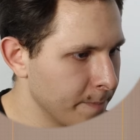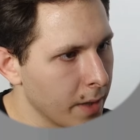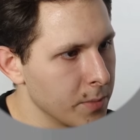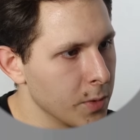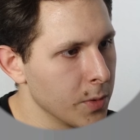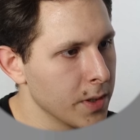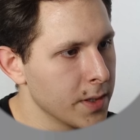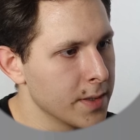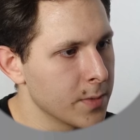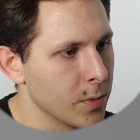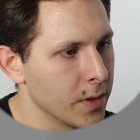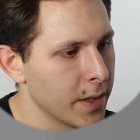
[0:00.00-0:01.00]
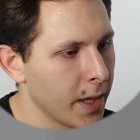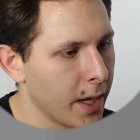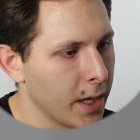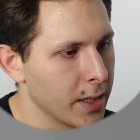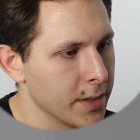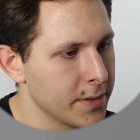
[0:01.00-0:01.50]
I'm doing this with
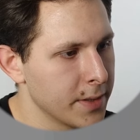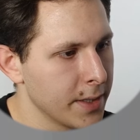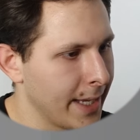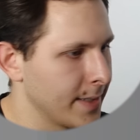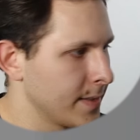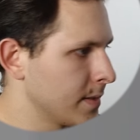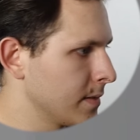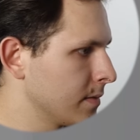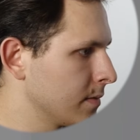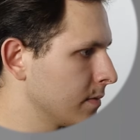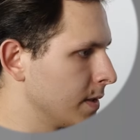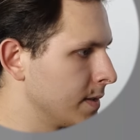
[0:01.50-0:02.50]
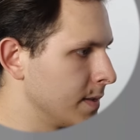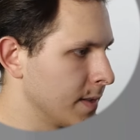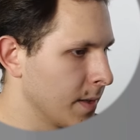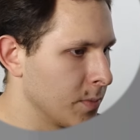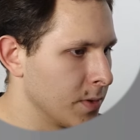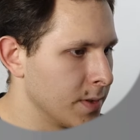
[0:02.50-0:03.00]
Alt S. Let's
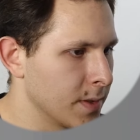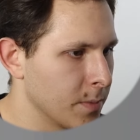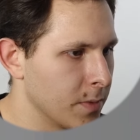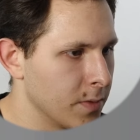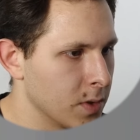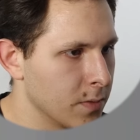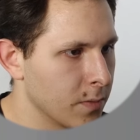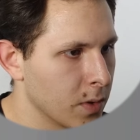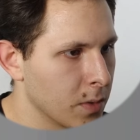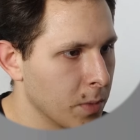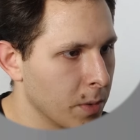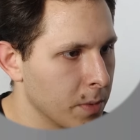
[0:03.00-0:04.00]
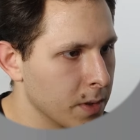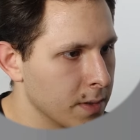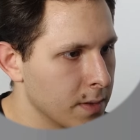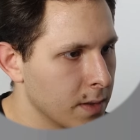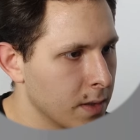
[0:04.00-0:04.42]
disable the subdivision for a moment.